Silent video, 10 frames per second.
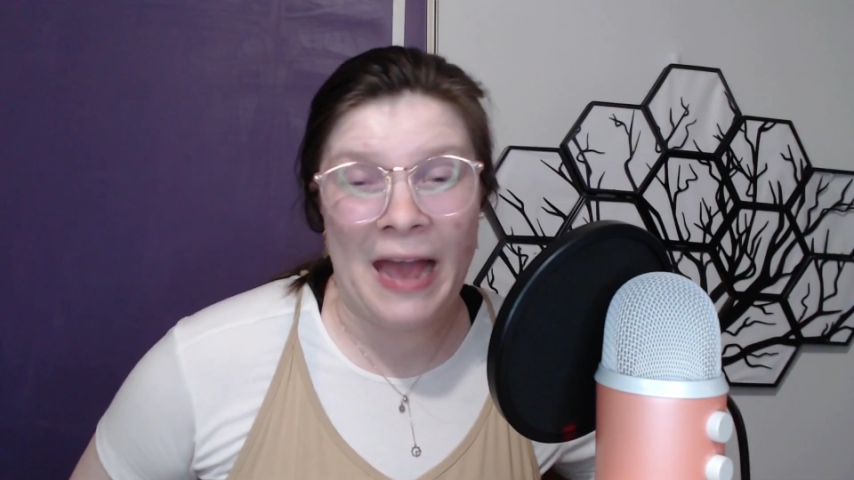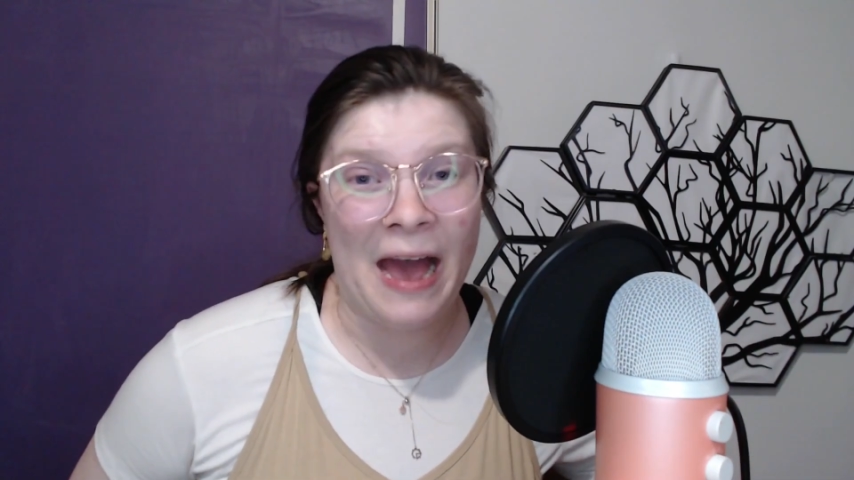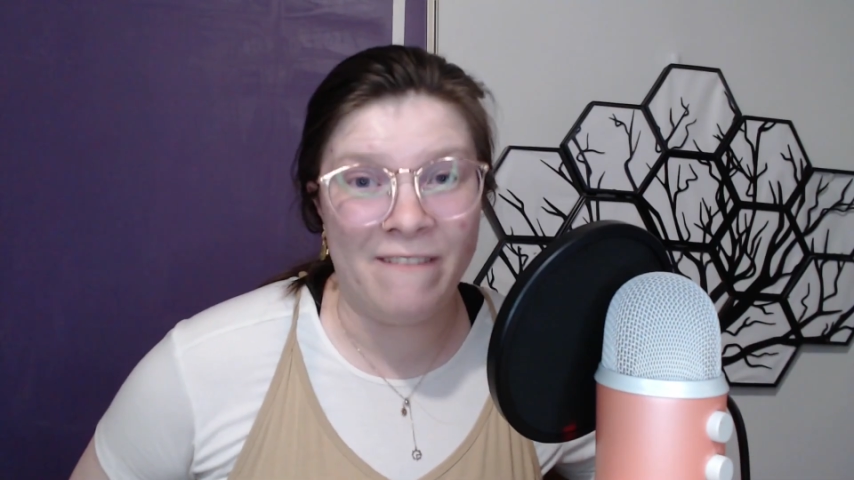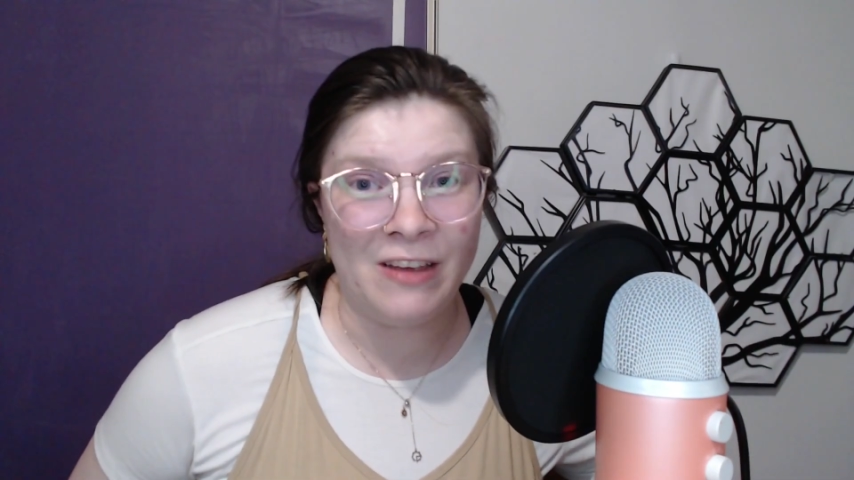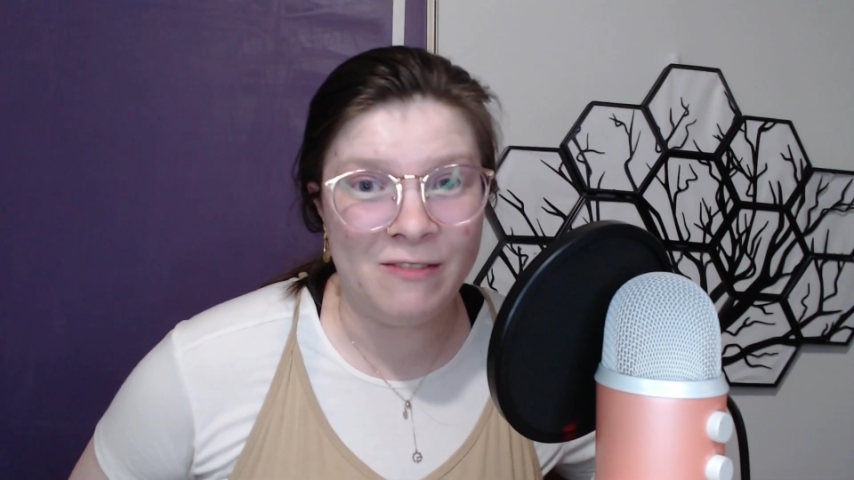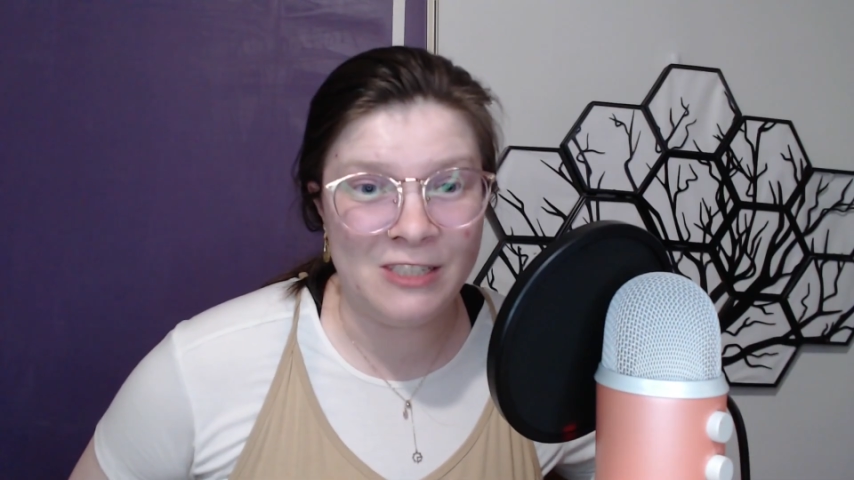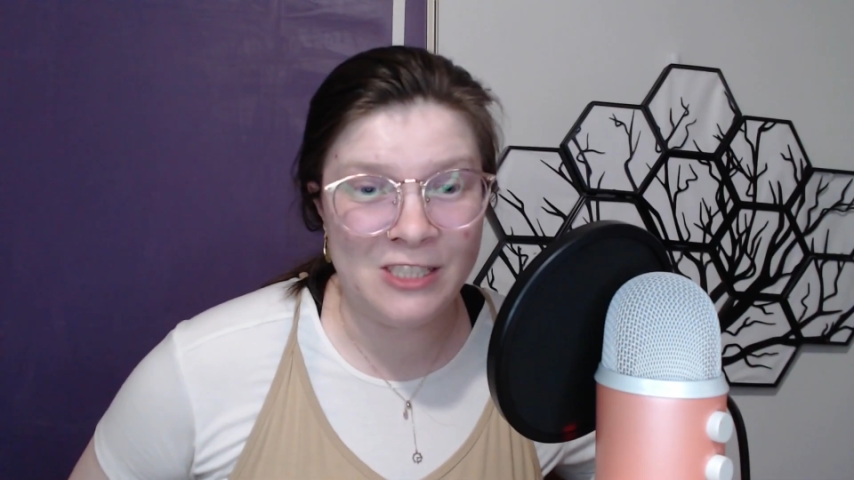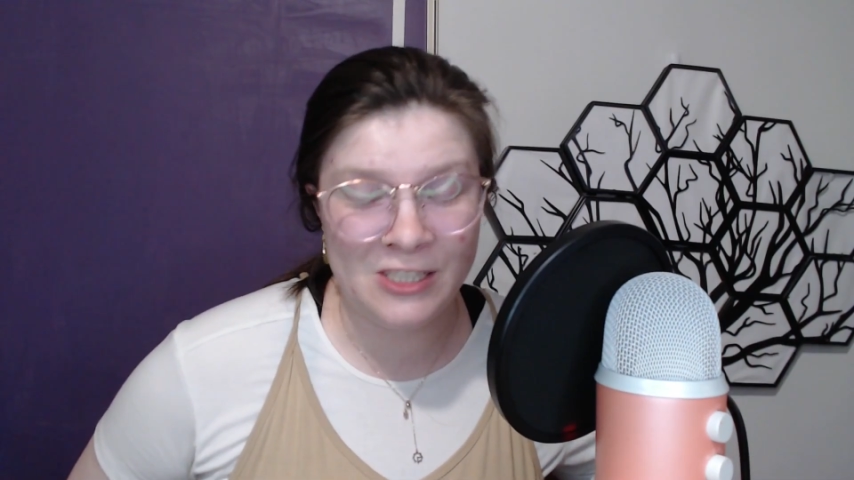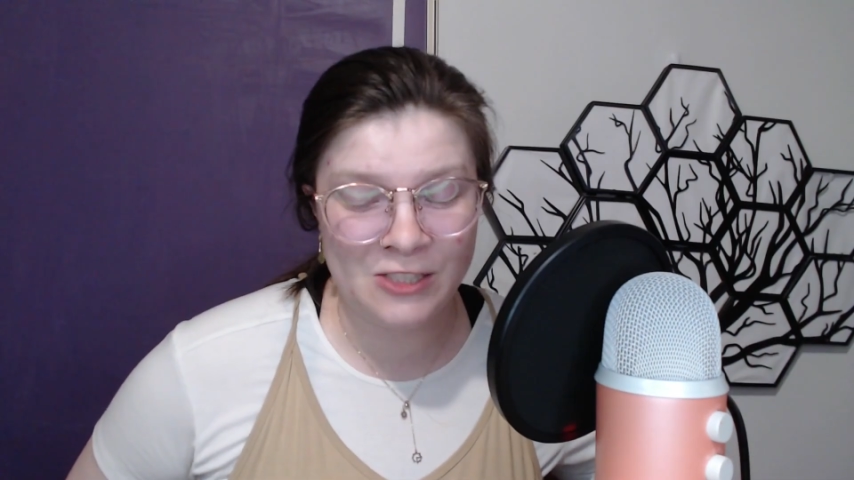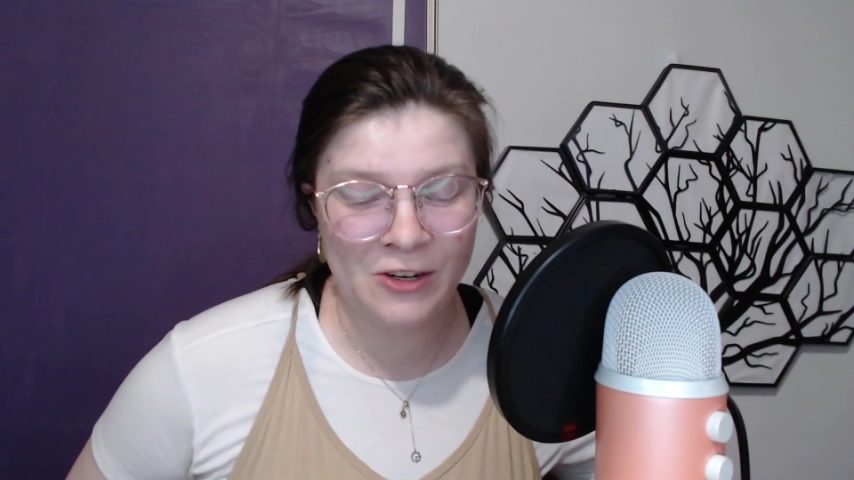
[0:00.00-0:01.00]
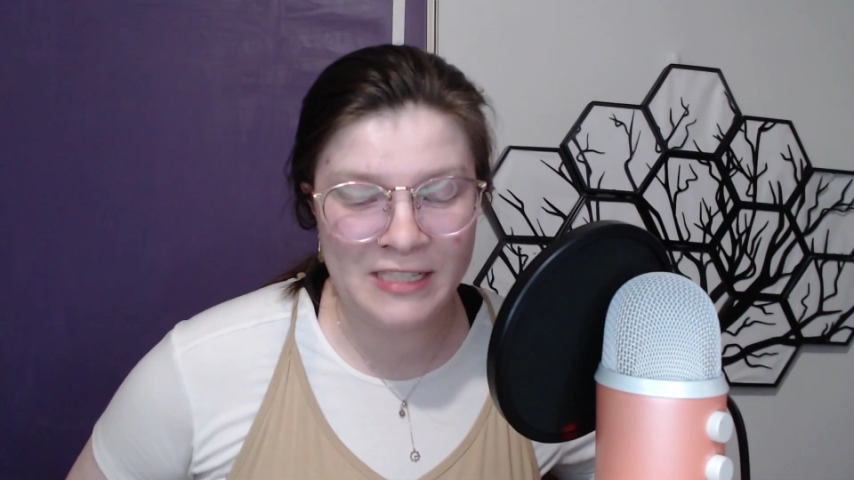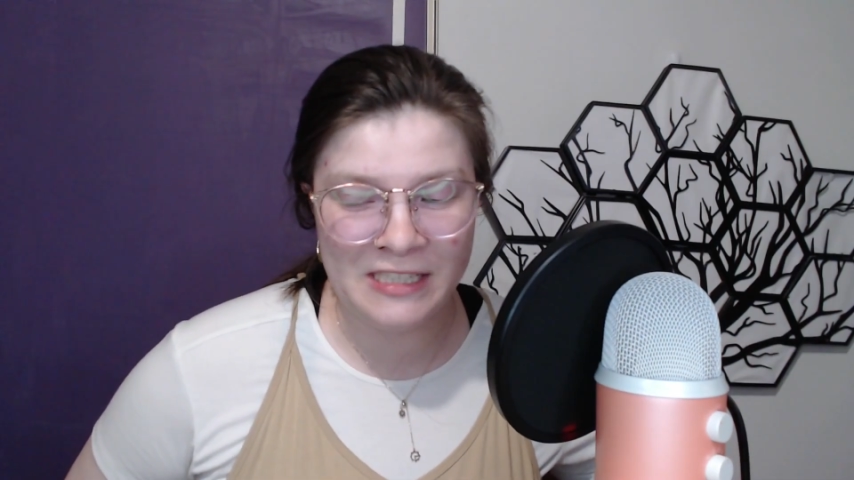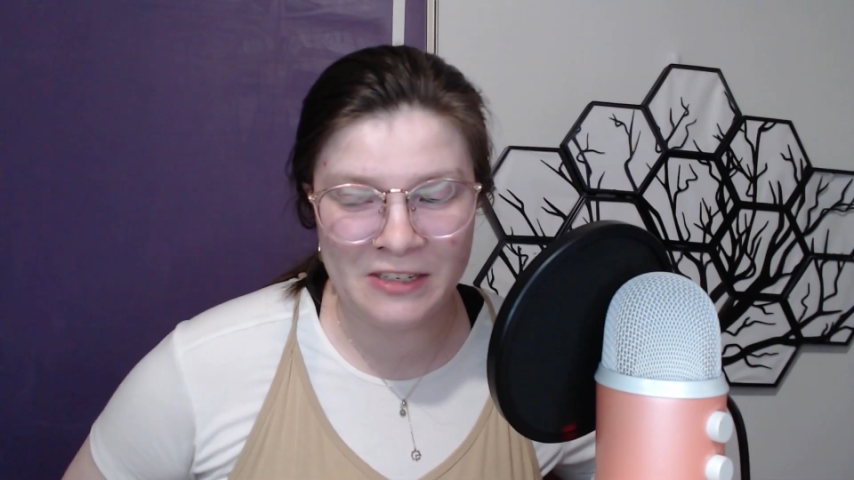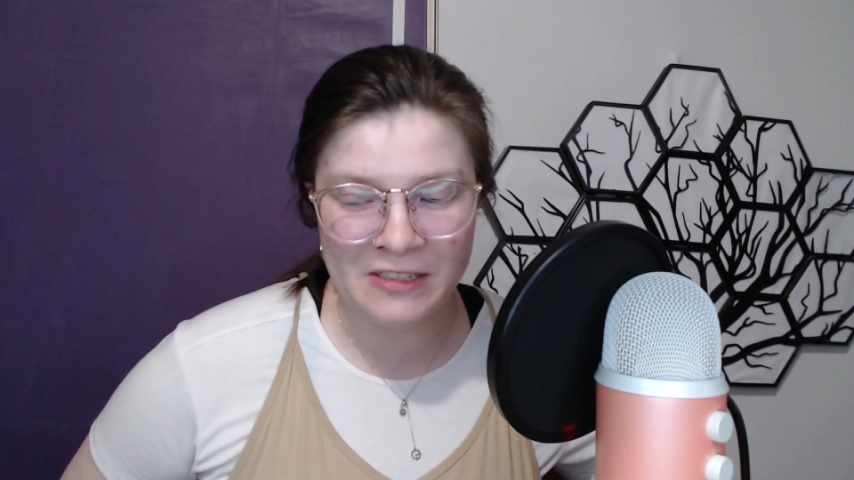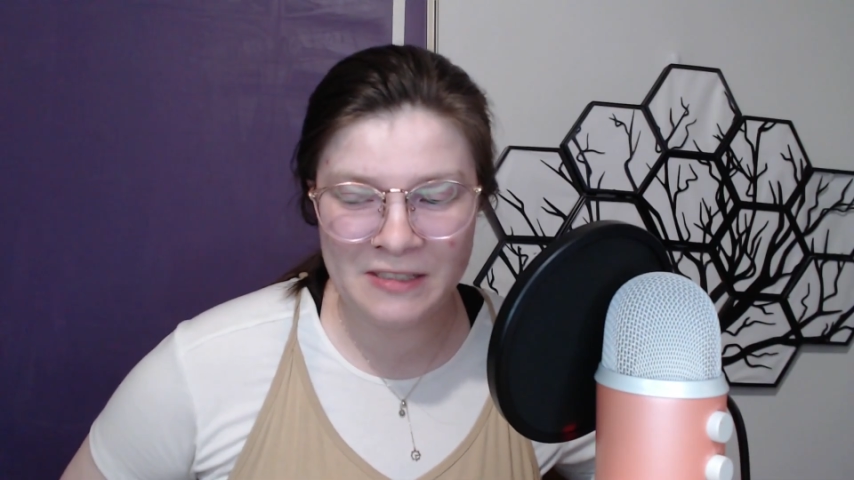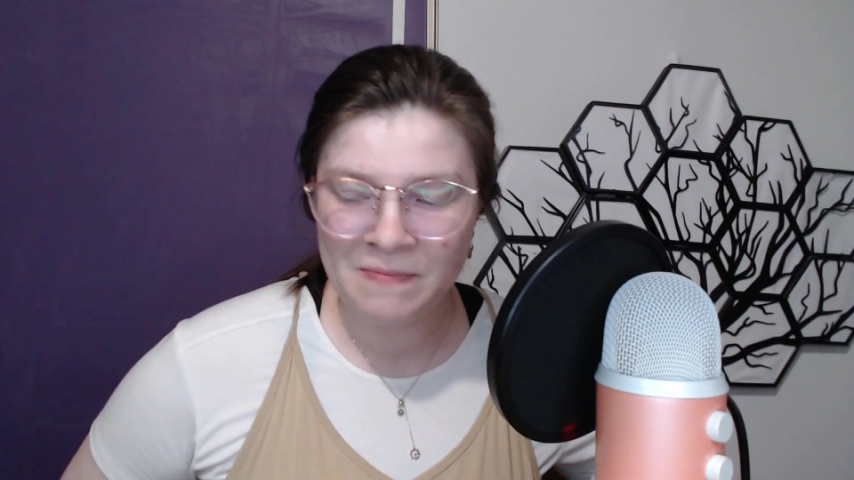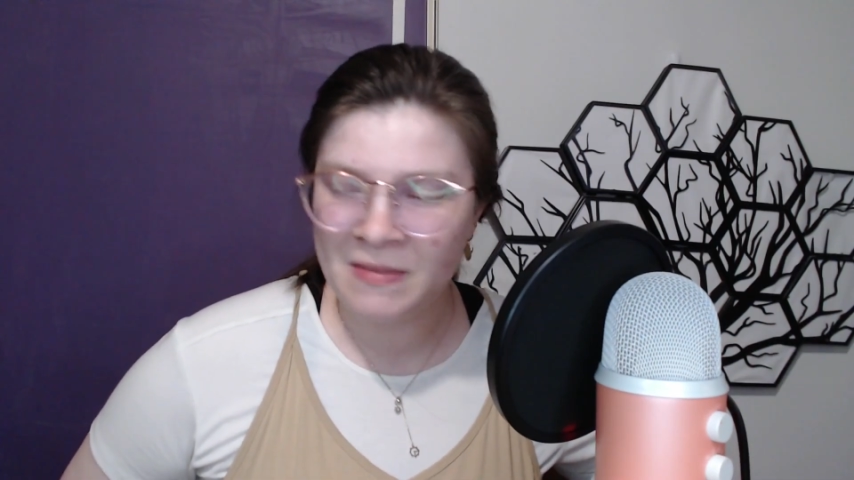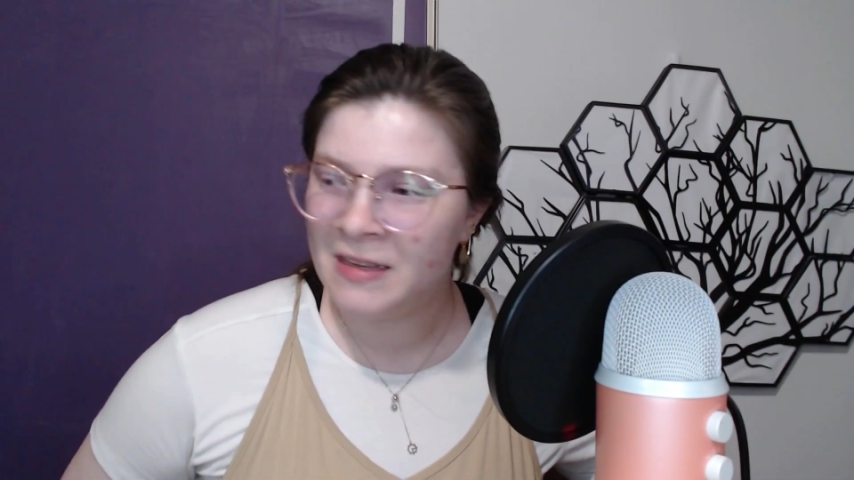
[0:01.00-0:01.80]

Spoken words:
haven't, which is just crazy sauce.